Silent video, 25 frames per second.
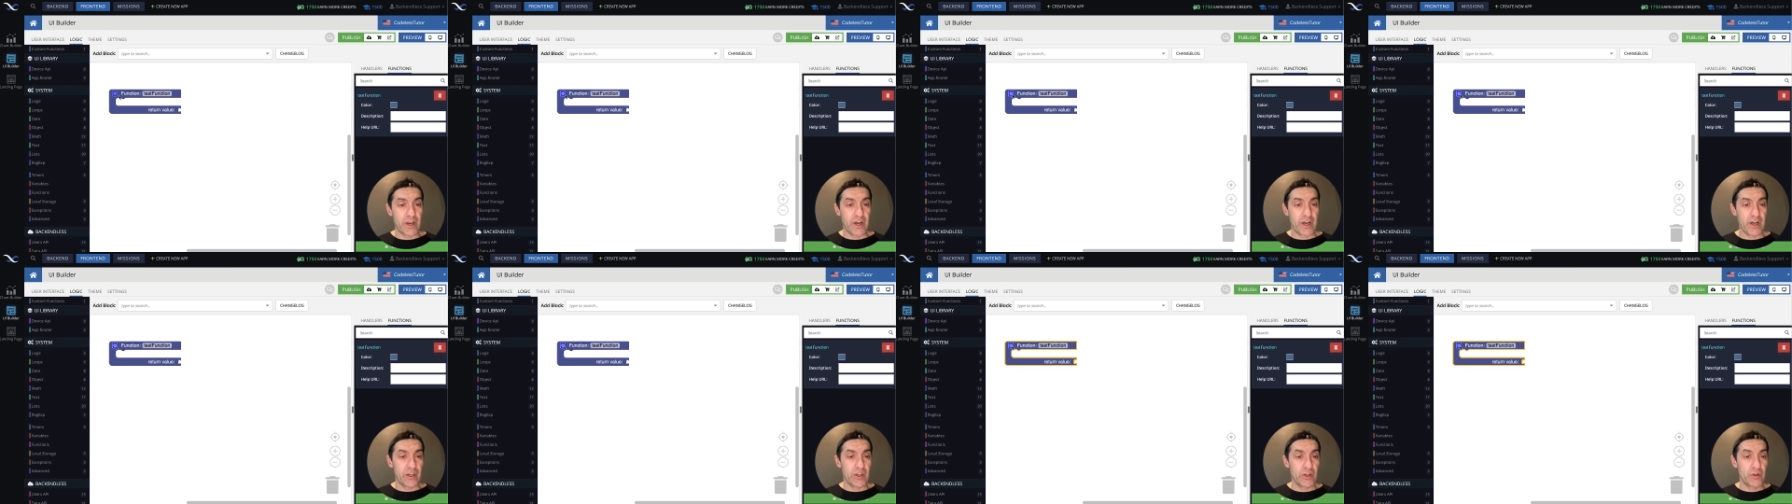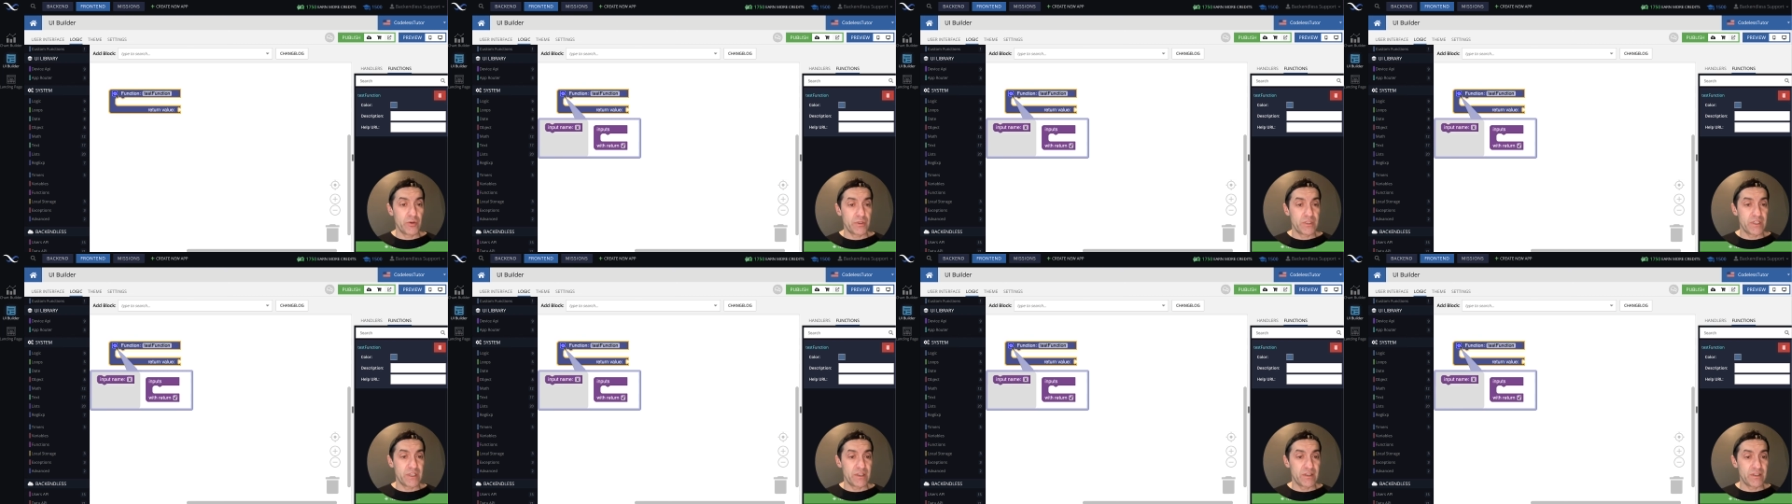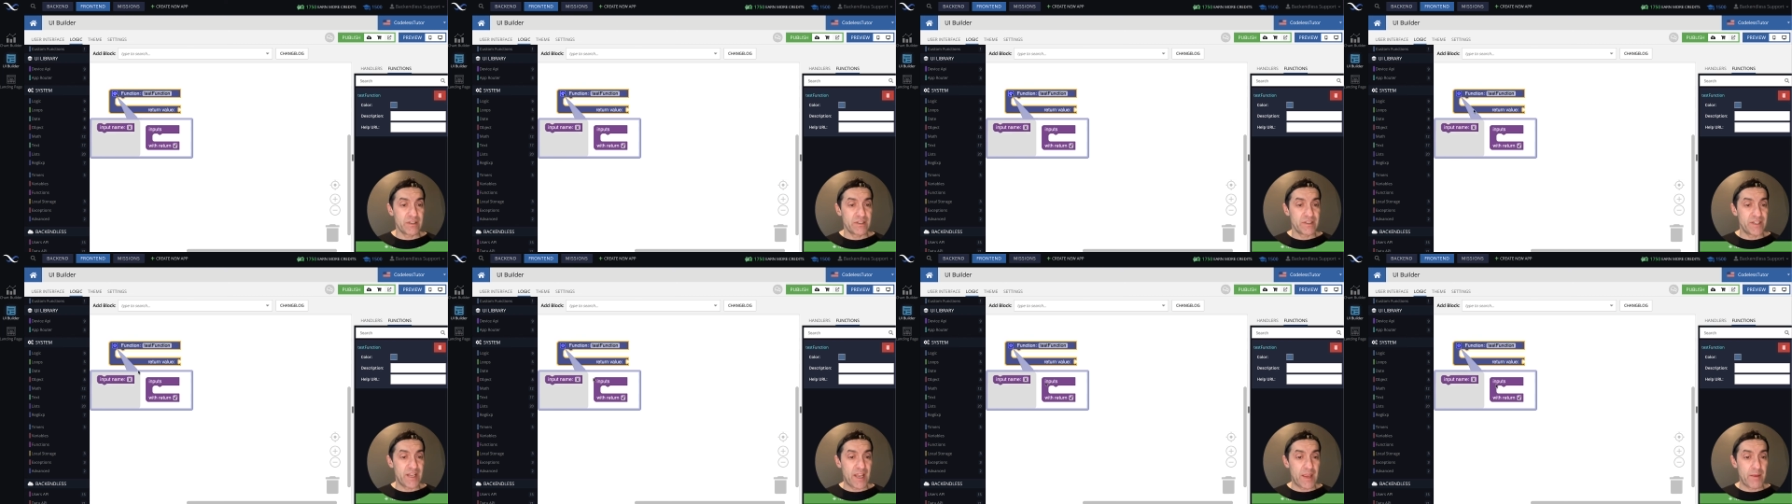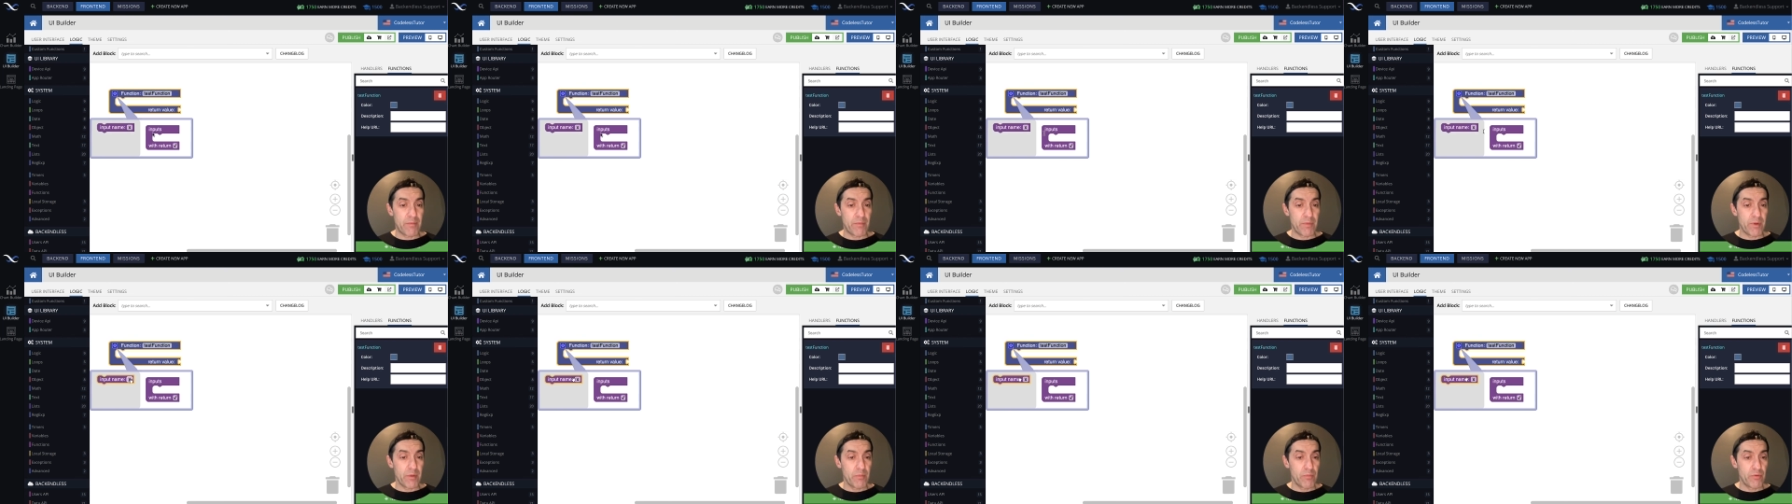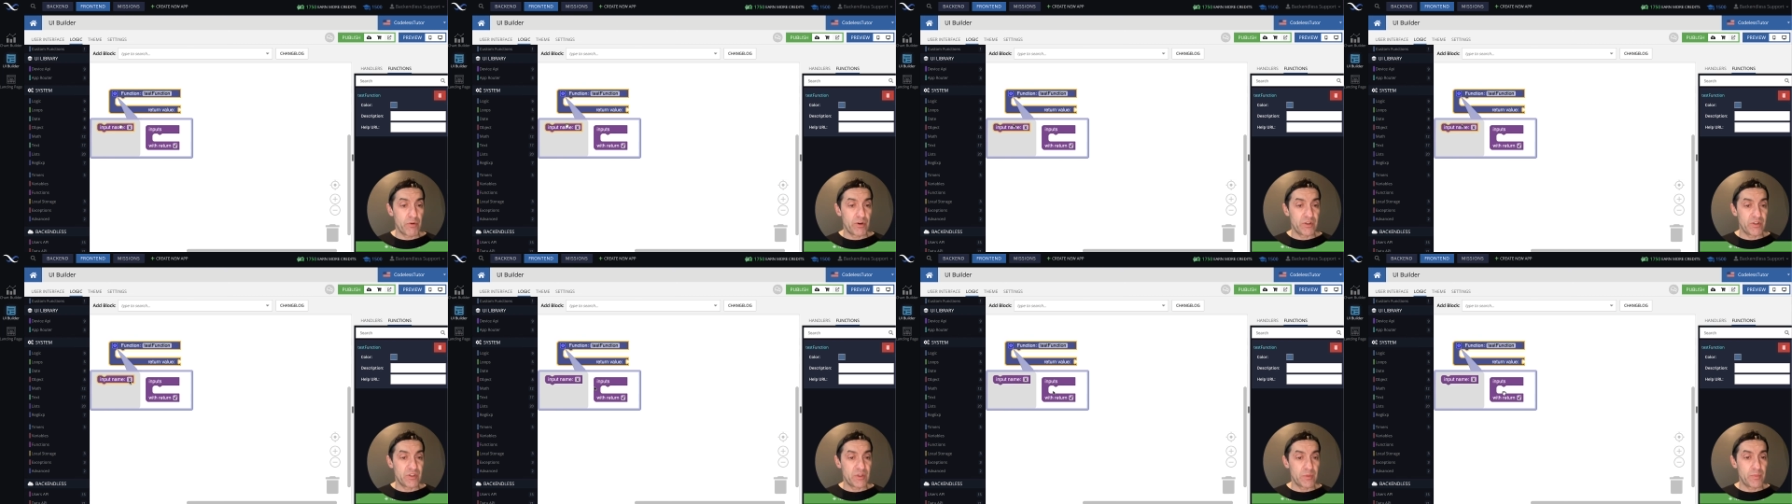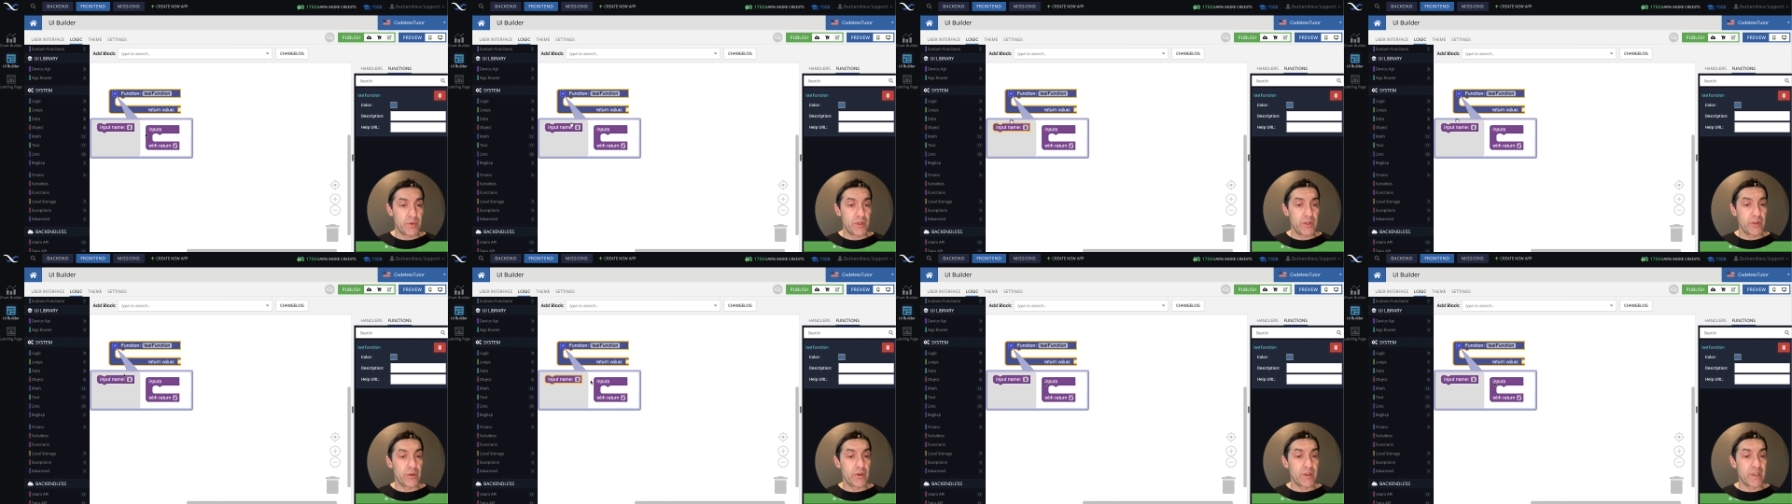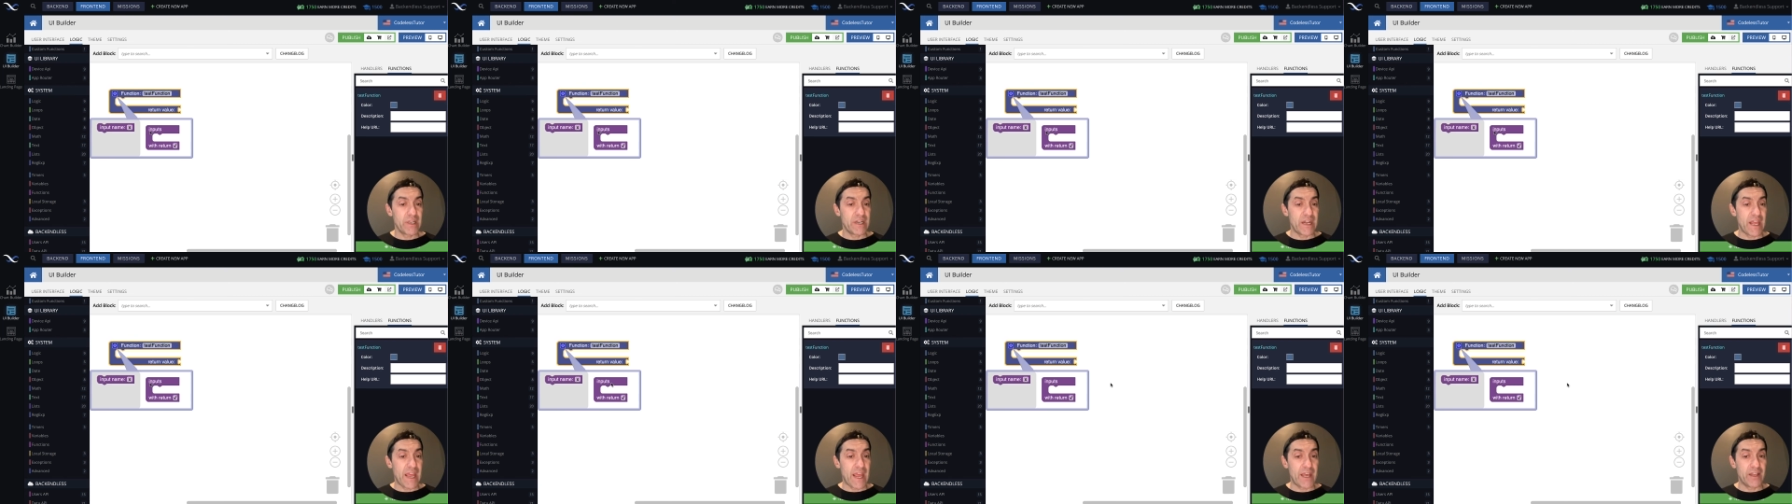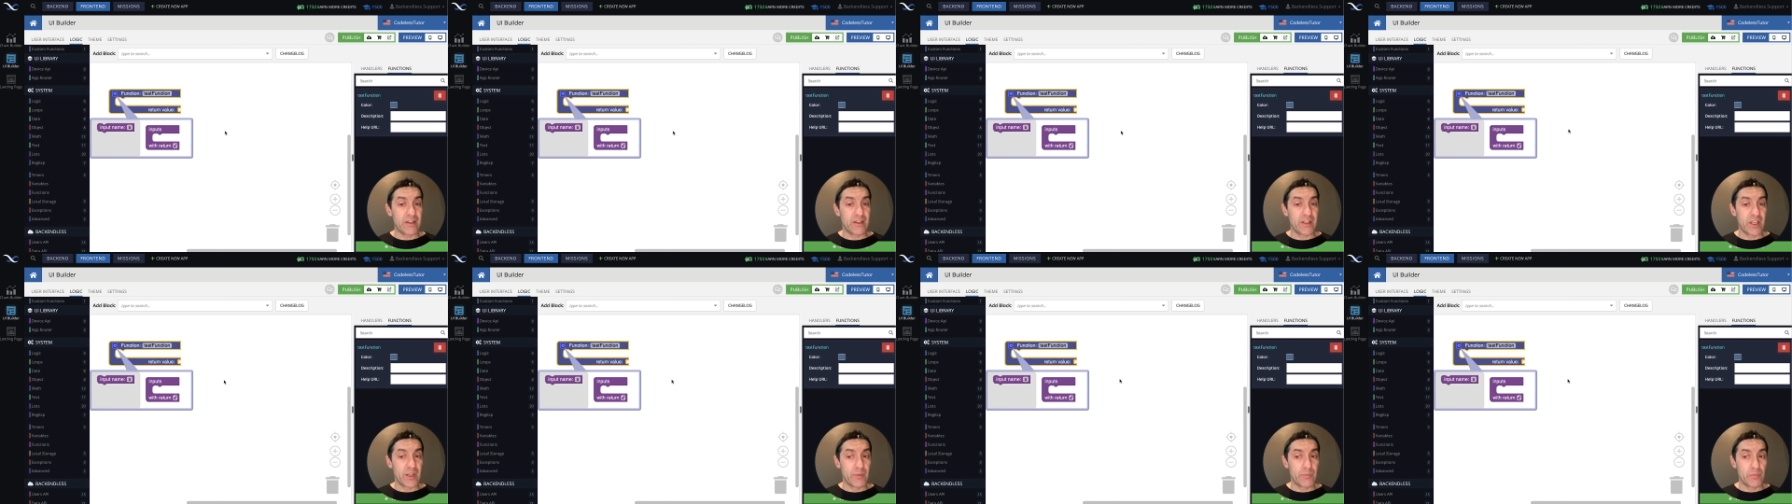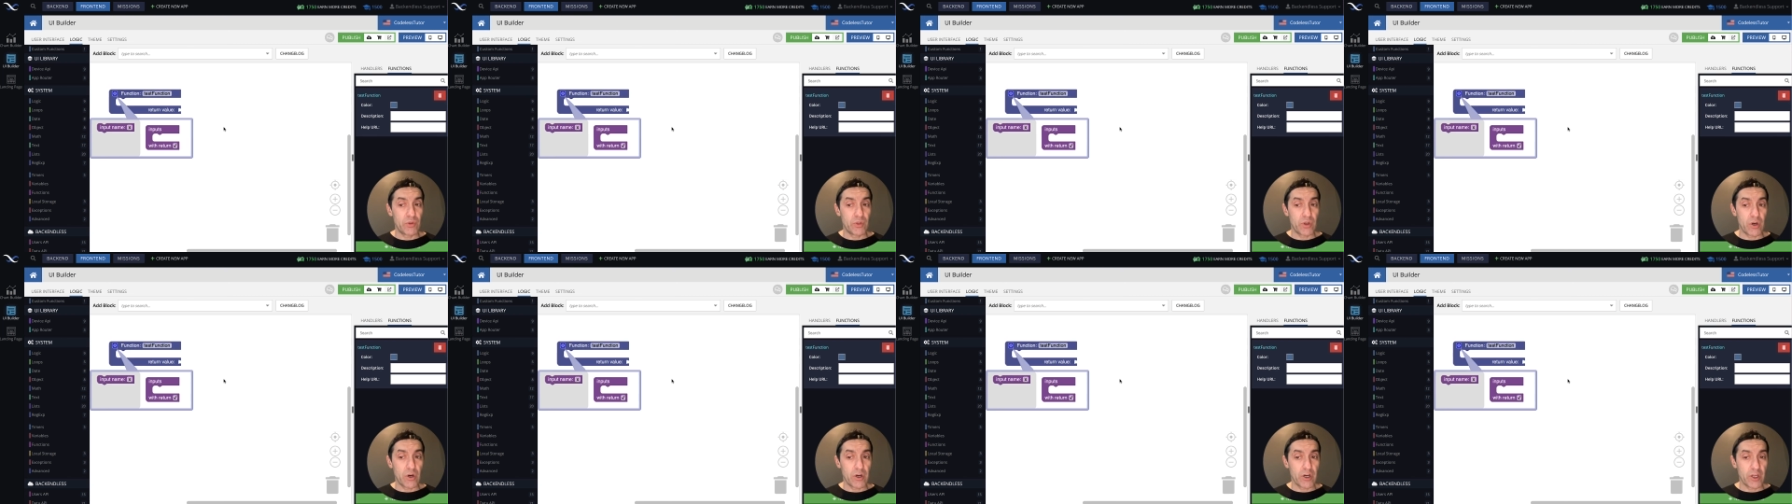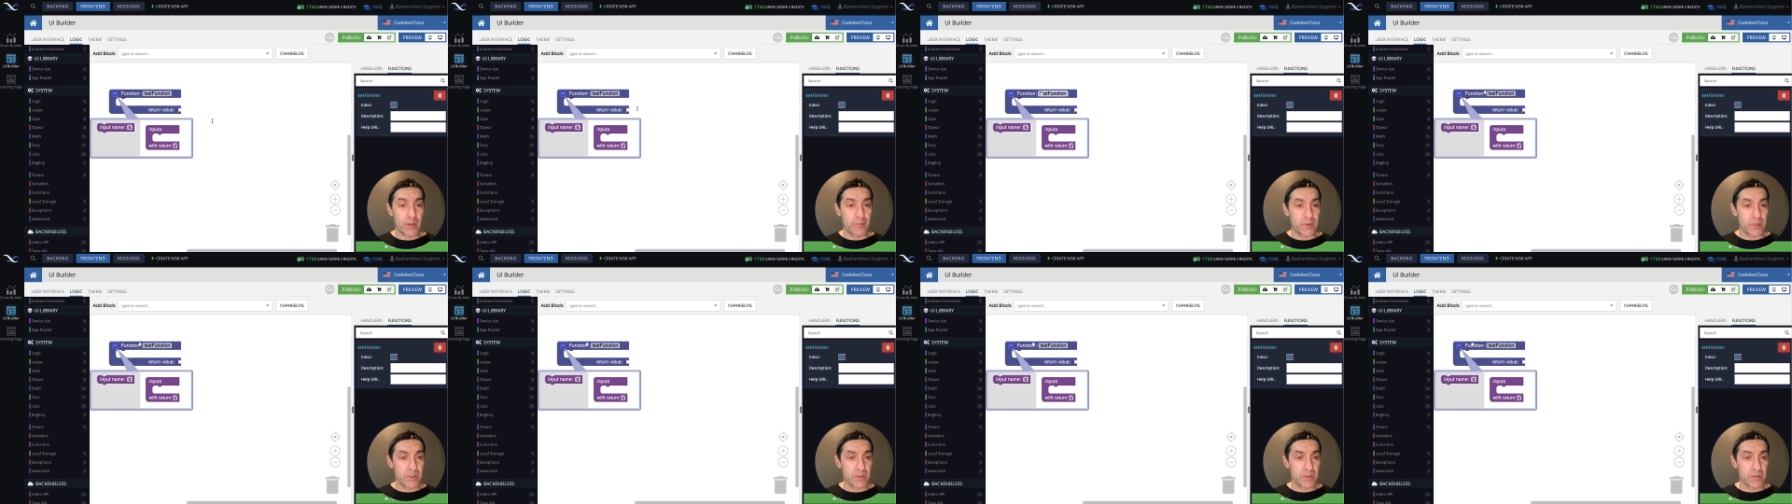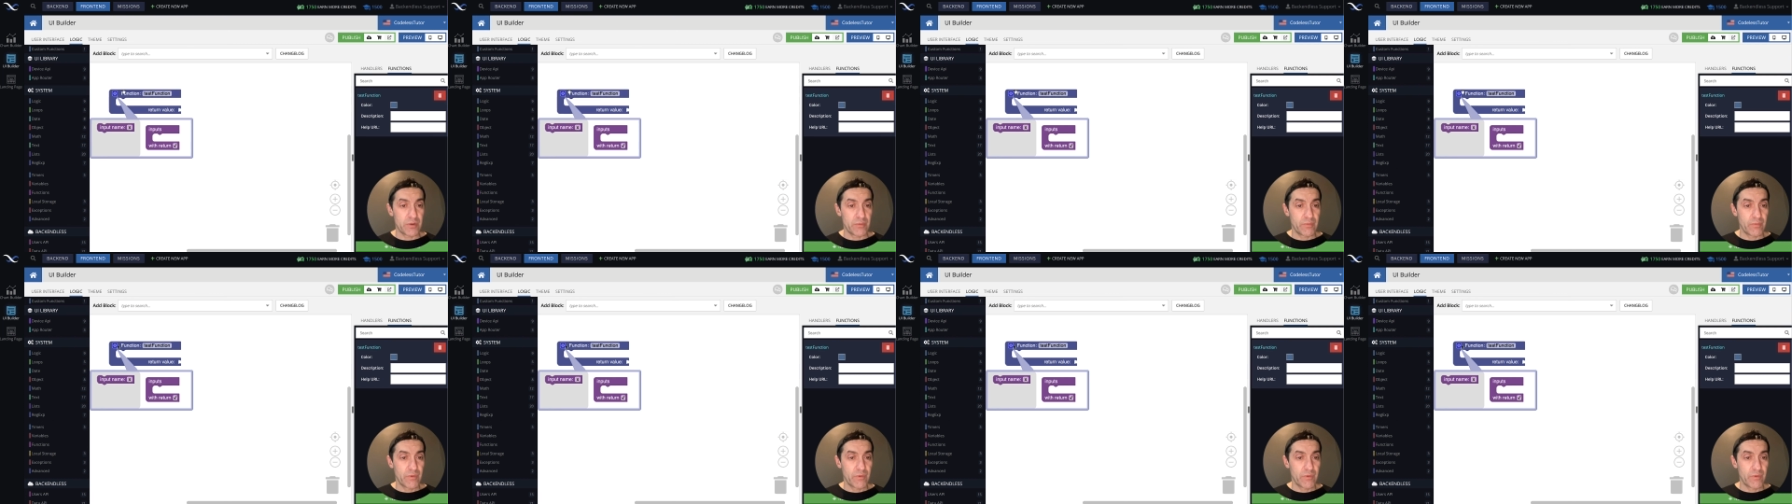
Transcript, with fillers: And using the same principle, you can add input arguments.